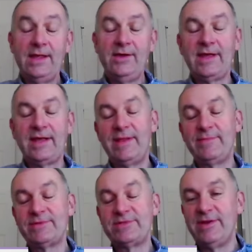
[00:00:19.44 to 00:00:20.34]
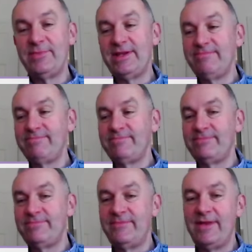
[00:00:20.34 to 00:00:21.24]
Okay, well, I'm Simon.
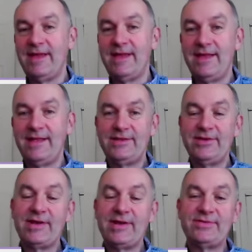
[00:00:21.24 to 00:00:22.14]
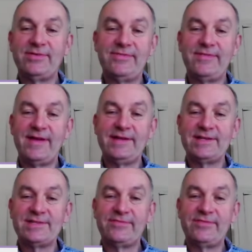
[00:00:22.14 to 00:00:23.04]
I'm director of
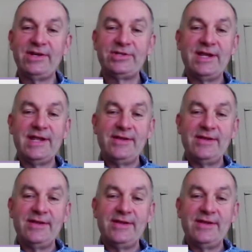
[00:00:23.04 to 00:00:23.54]
Ideas Afresh,